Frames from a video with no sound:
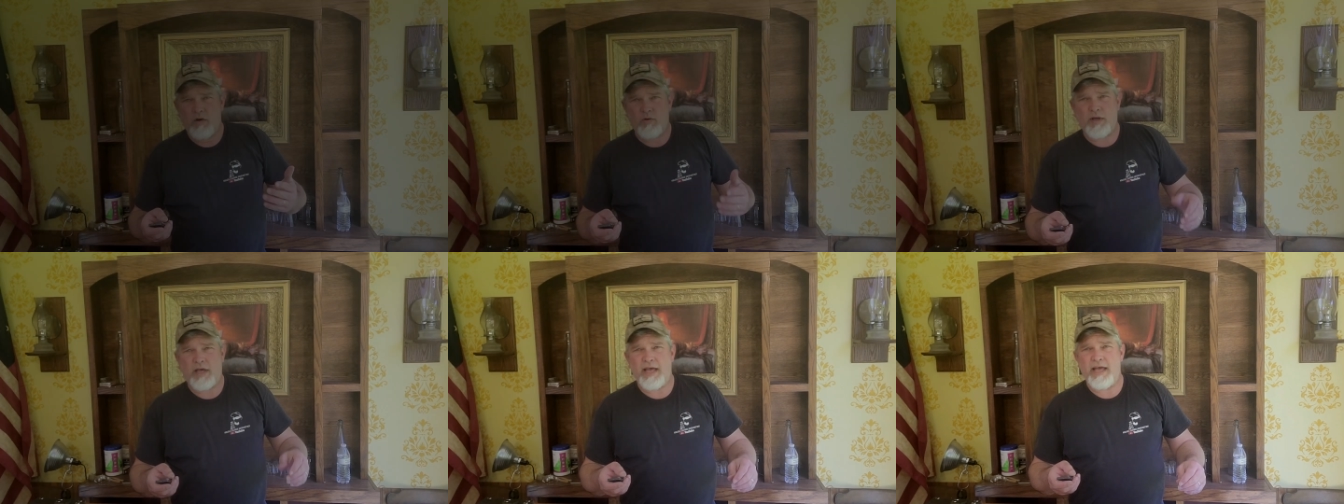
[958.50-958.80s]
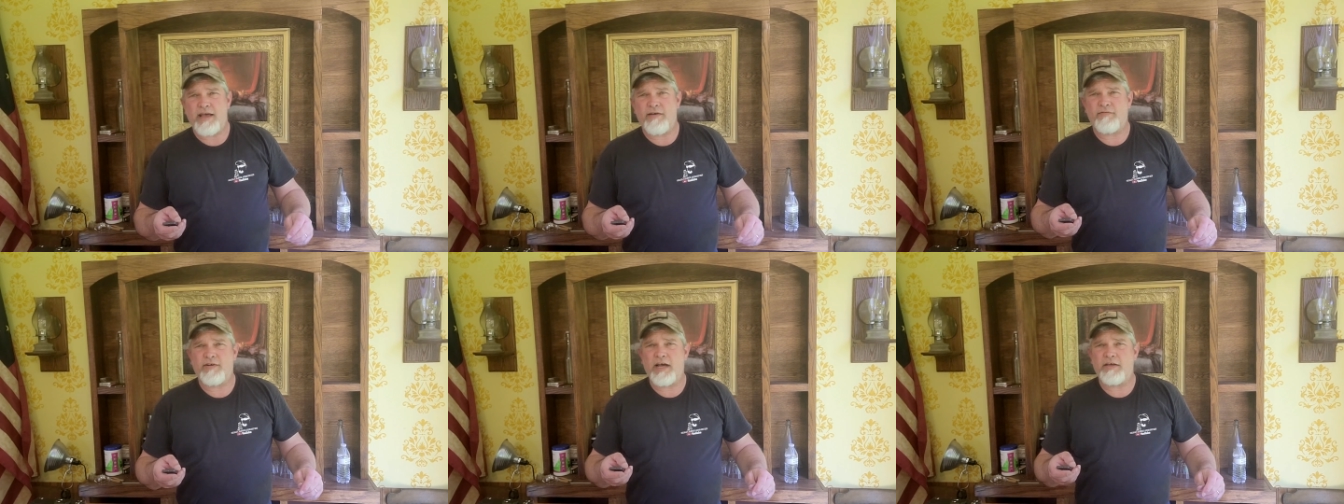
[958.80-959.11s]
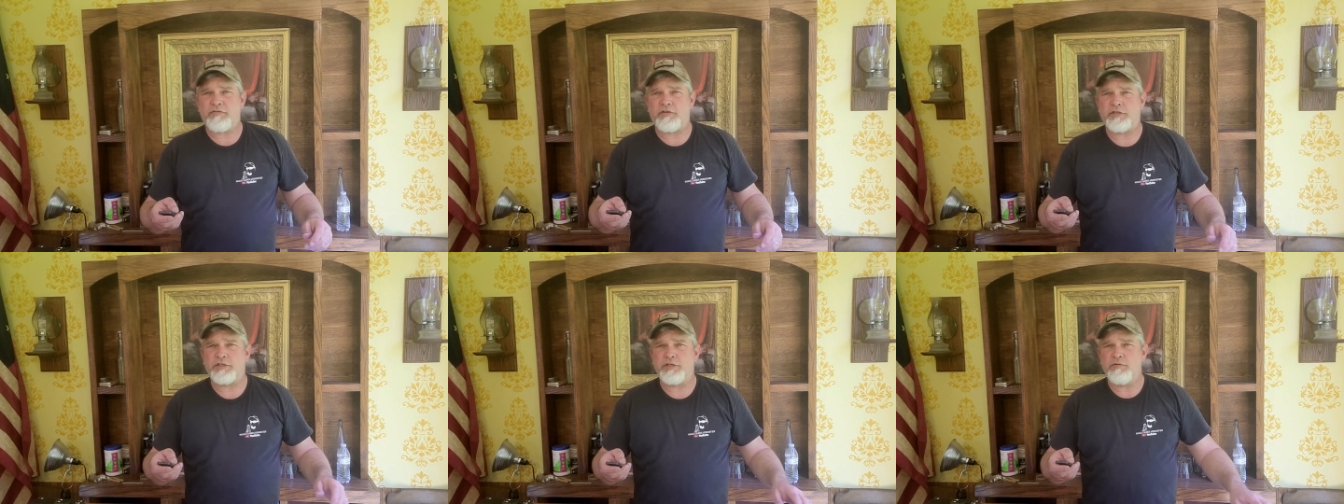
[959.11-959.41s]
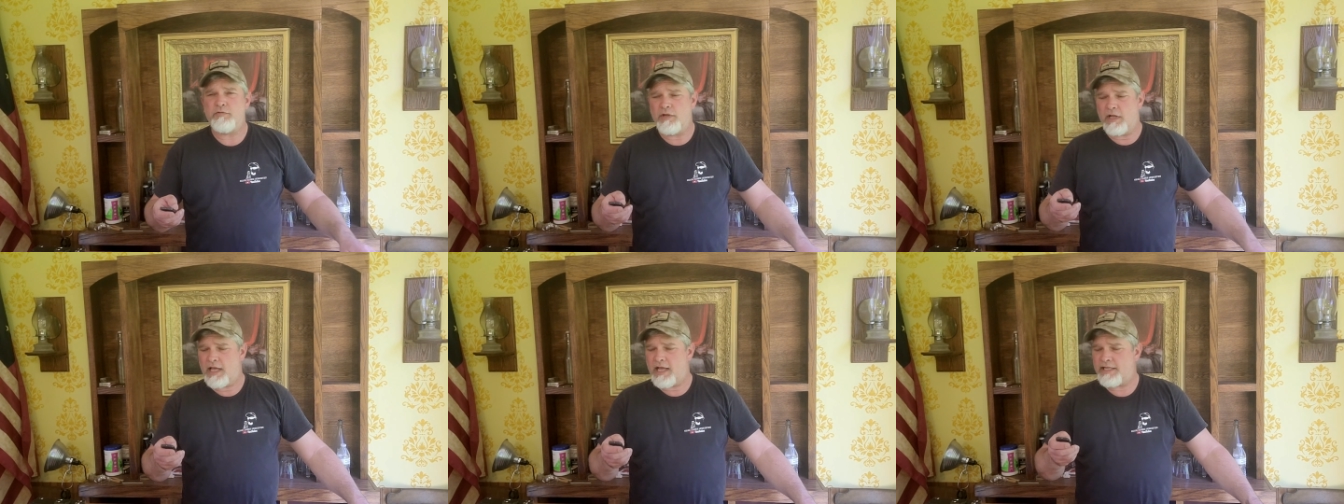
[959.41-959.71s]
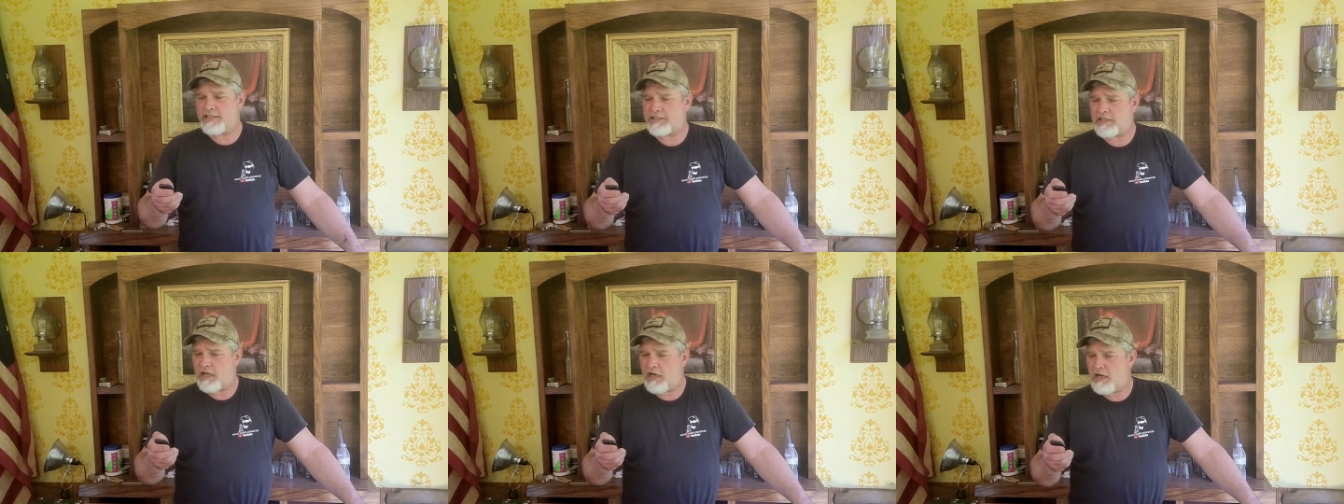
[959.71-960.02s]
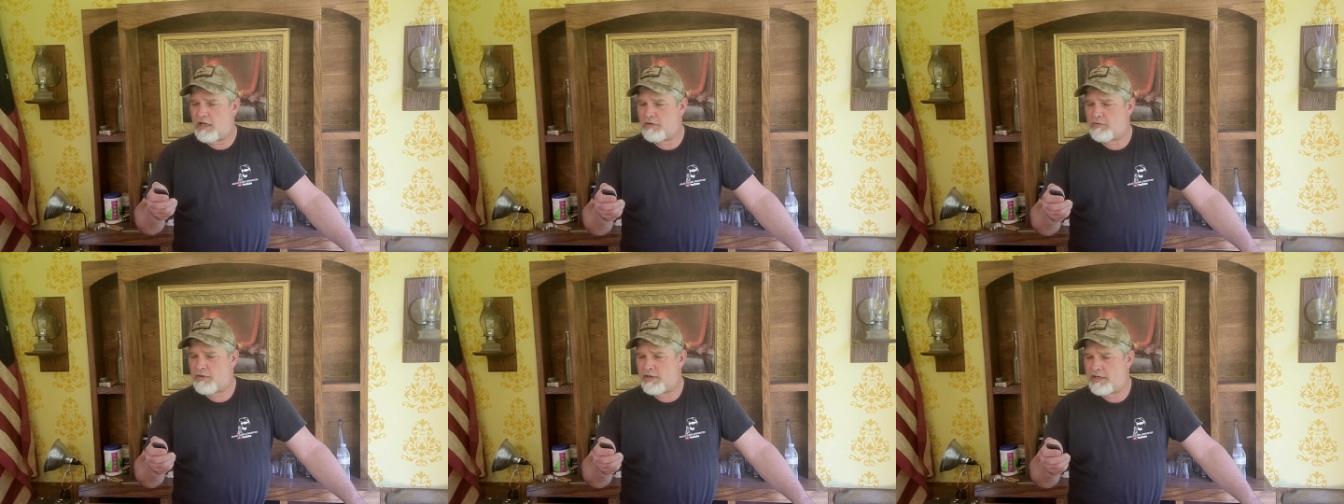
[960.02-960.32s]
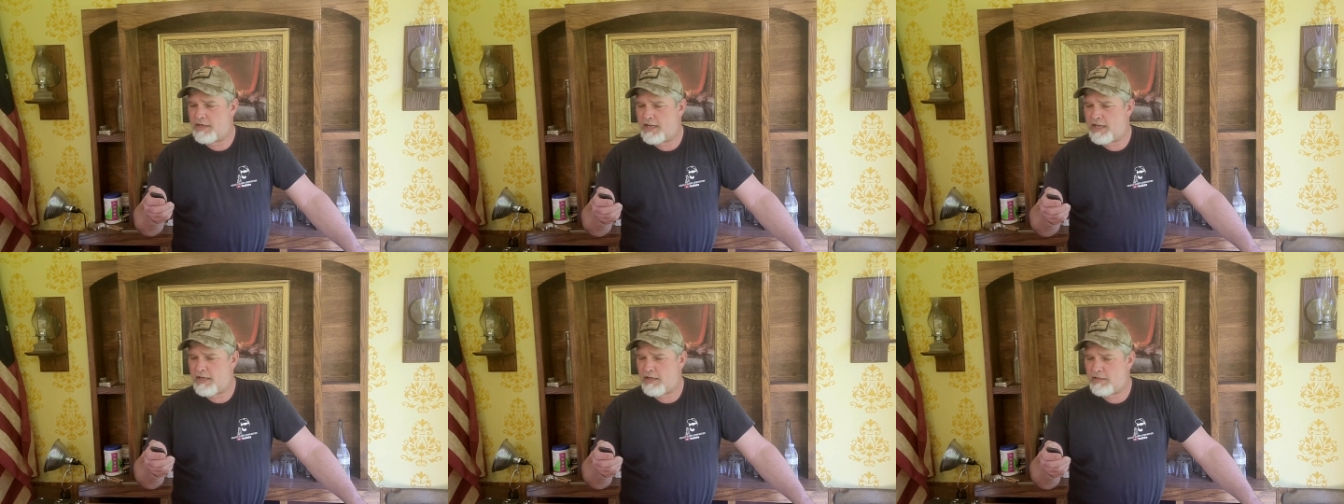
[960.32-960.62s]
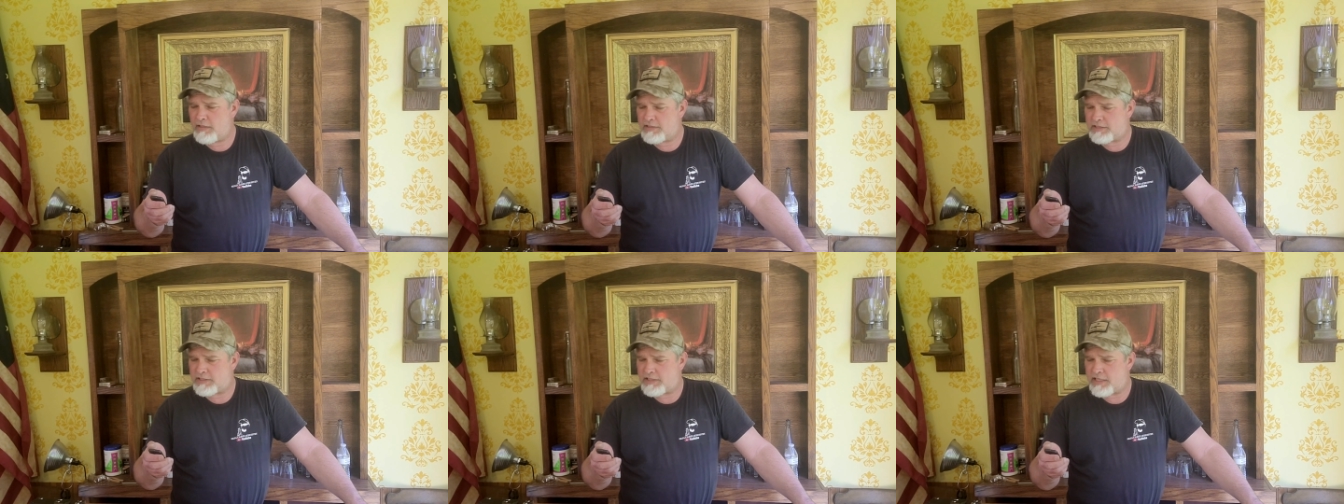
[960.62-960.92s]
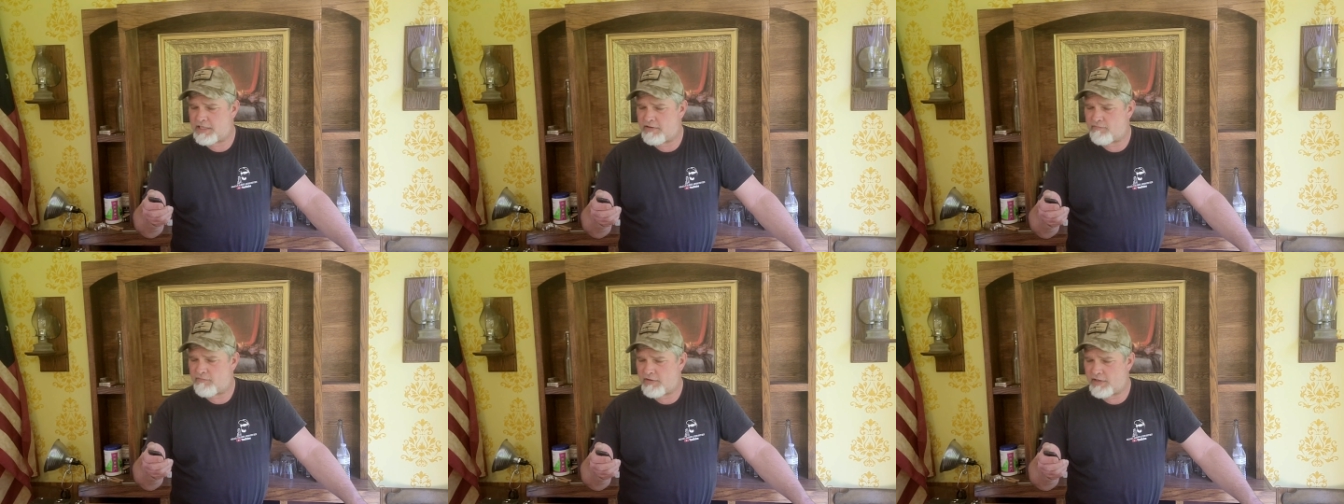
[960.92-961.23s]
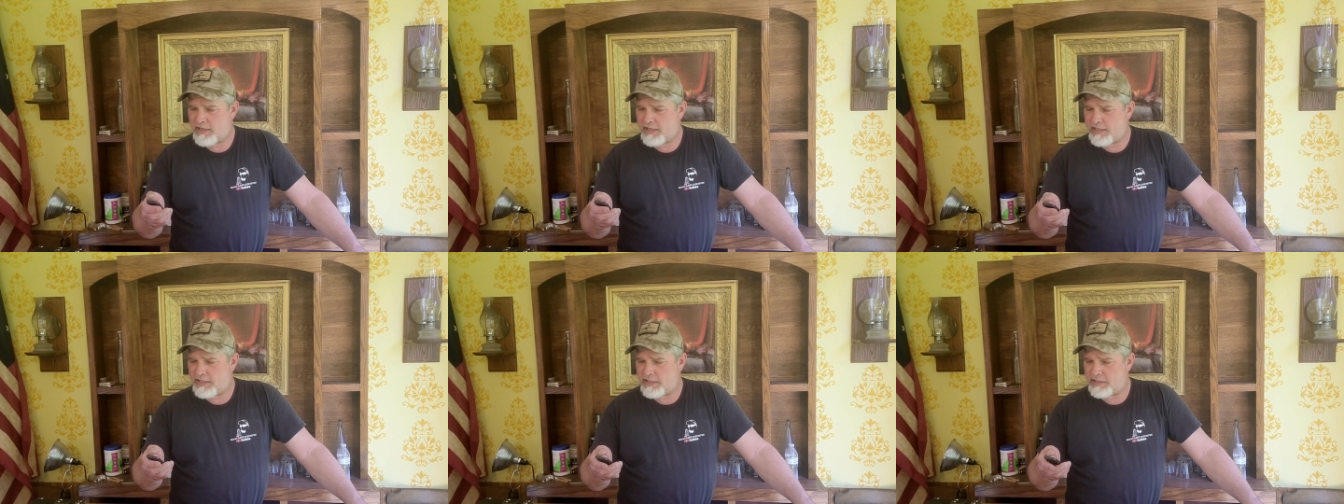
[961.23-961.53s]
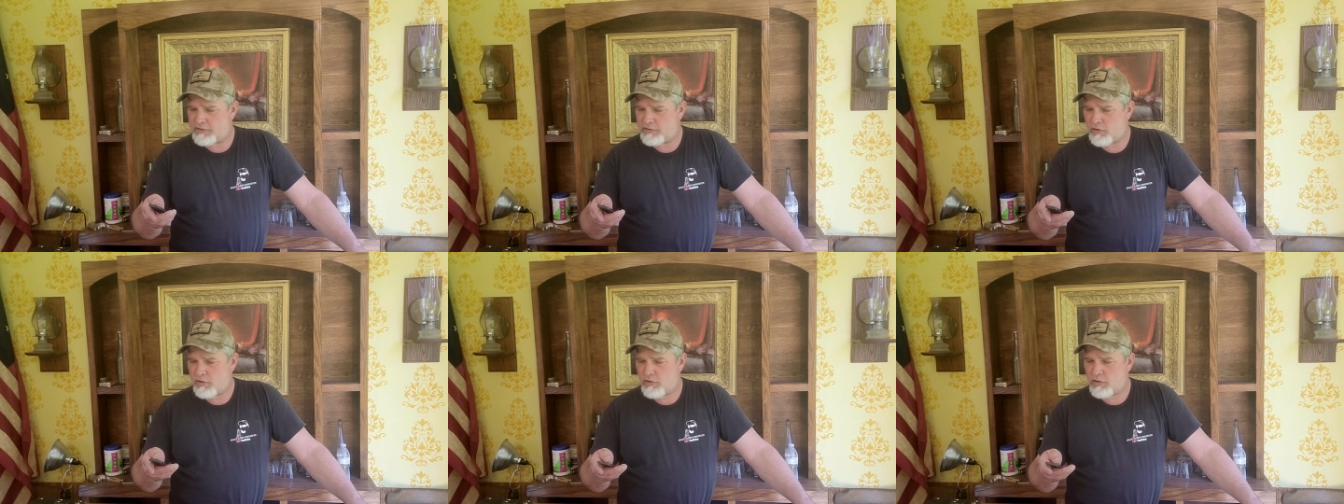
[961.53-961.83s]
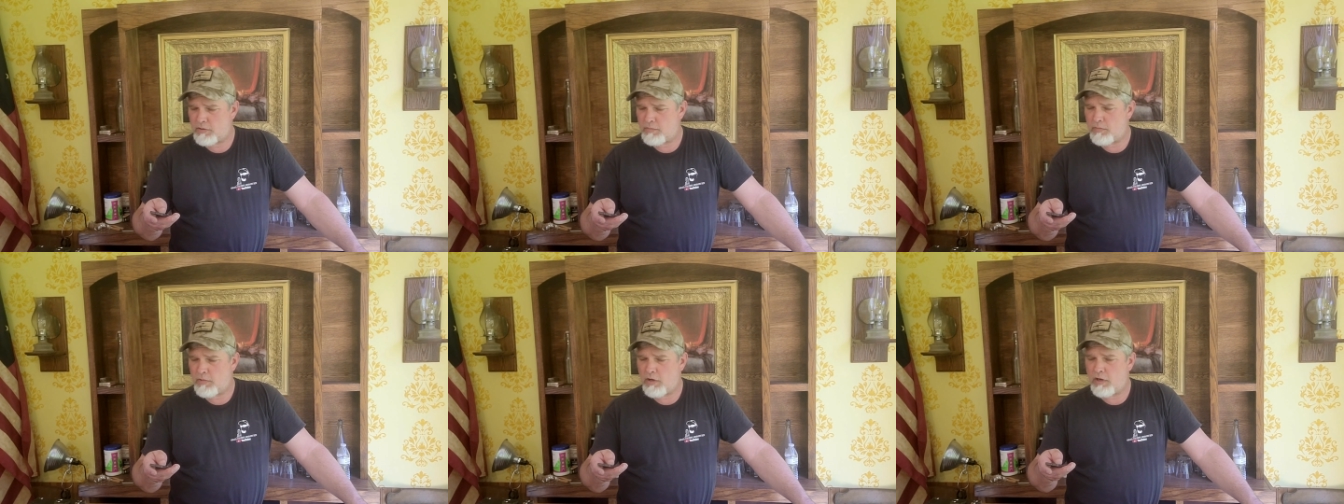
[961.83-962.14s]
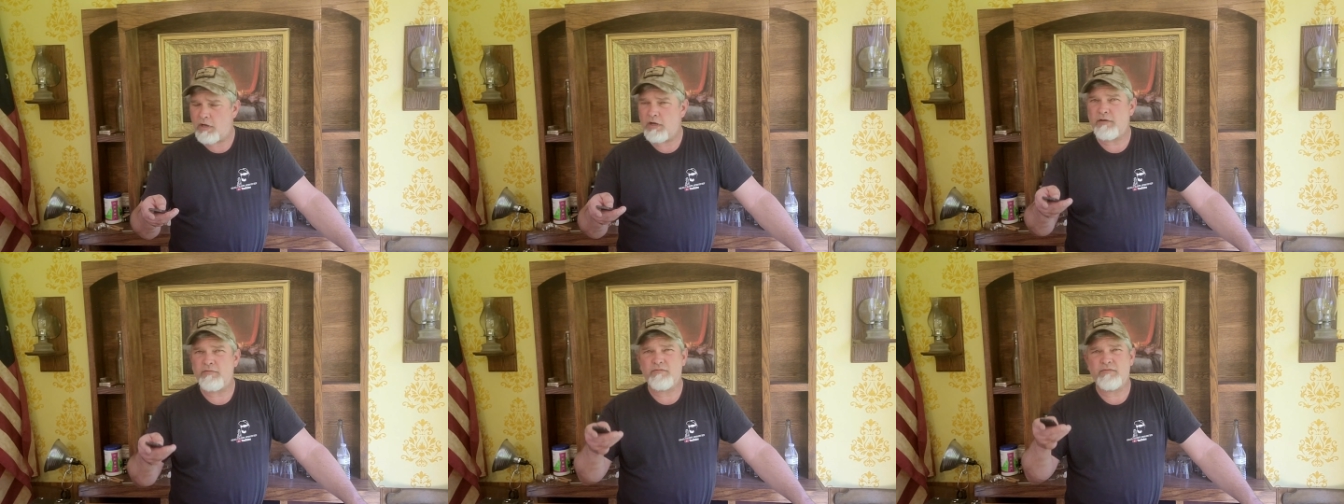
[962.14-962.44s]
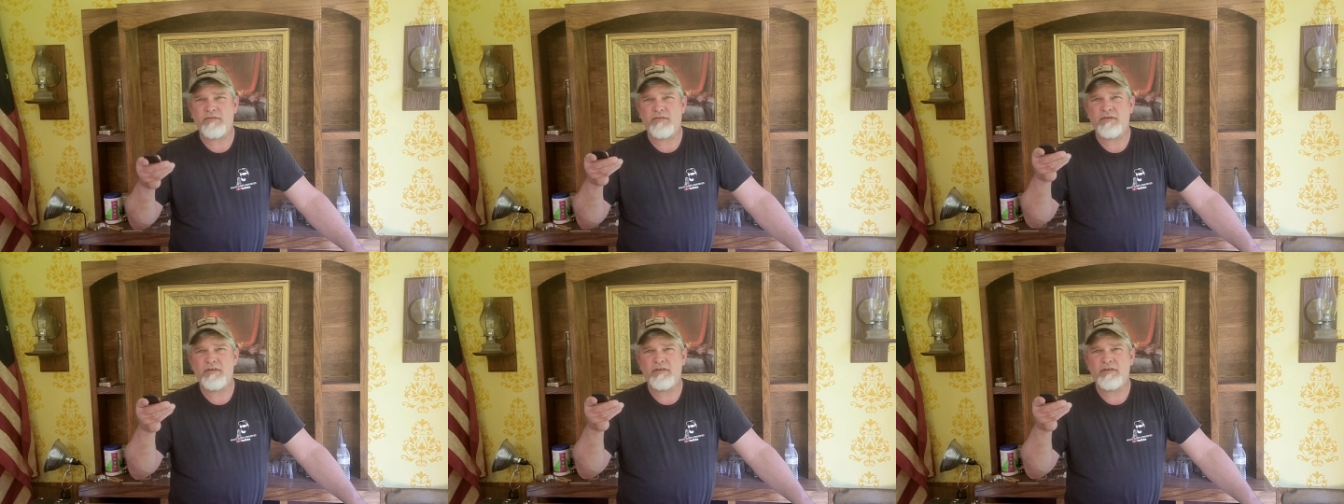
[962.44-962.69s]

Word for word: Okay, I've got the two lights on right now. Let's see if I turn them off.